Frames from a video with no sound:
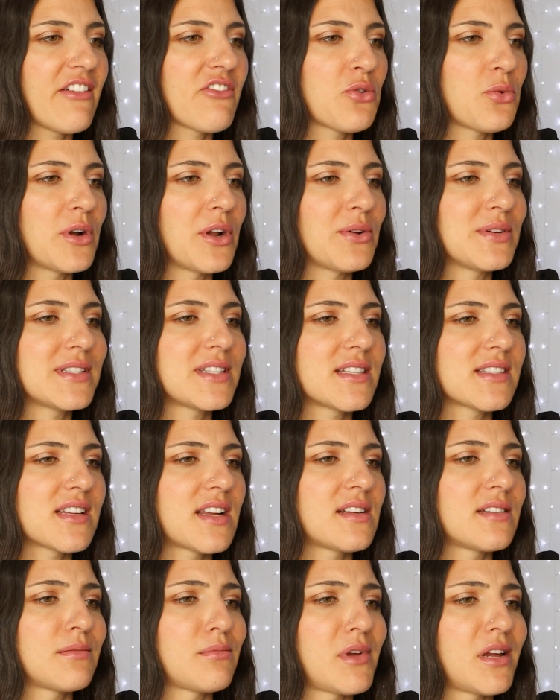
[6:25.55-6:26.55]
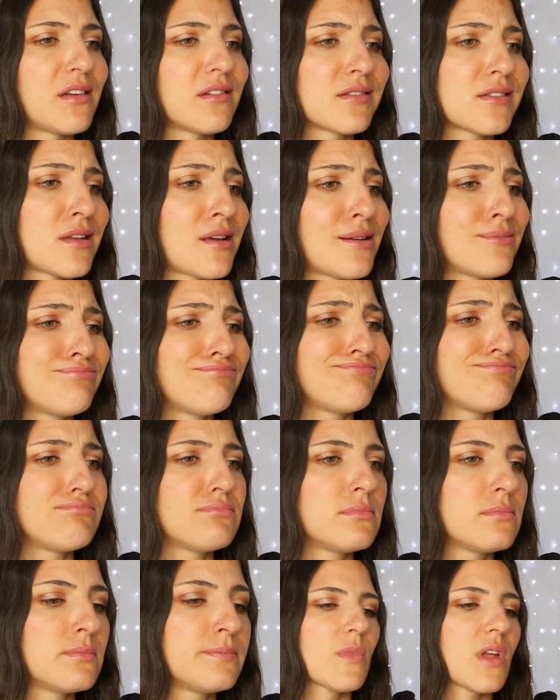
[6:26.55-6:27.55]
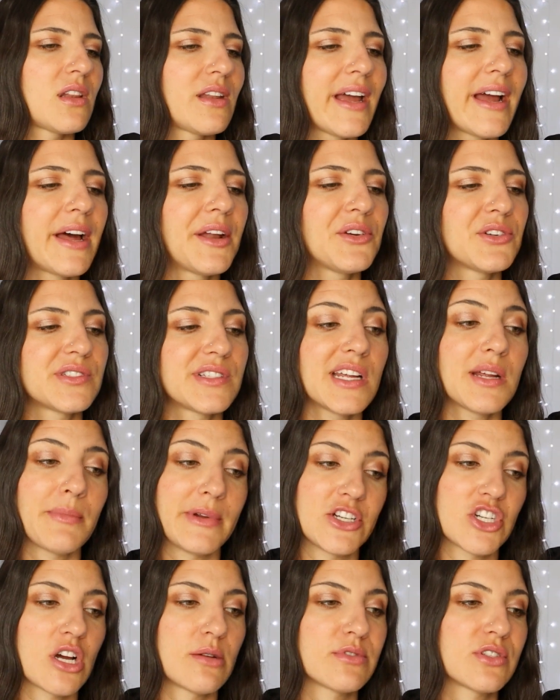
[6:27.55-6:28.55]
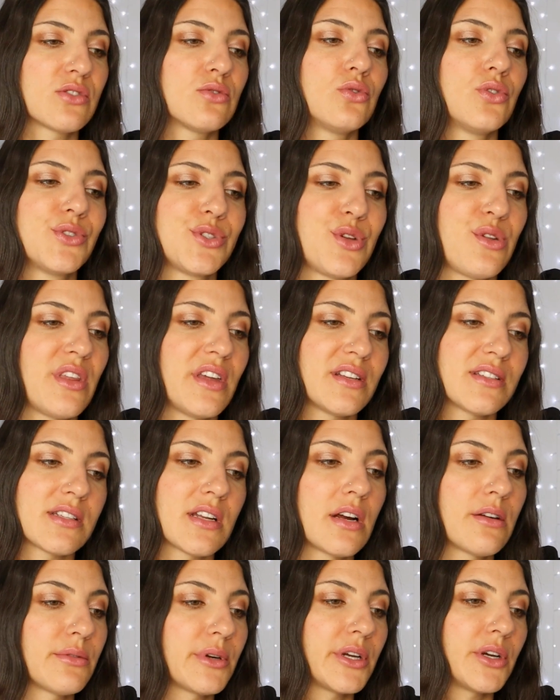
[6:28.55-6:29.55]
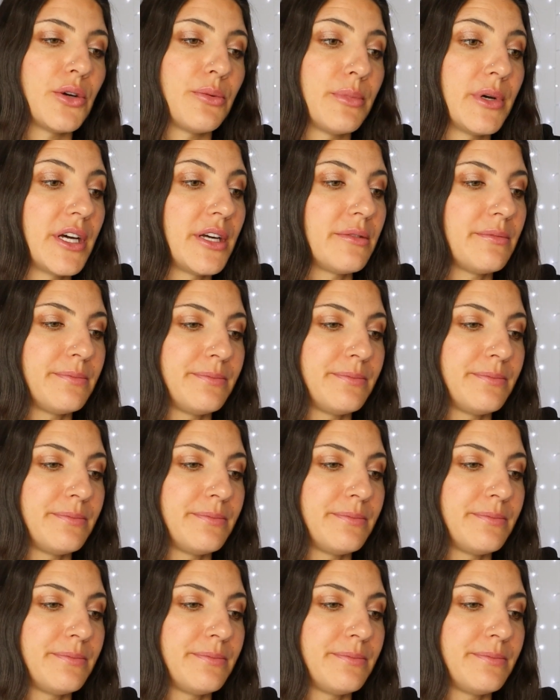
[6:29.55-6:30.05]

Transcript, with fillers: Everyone always says that to me. It's like, like, I understand my job is cool, so you think it's not real, but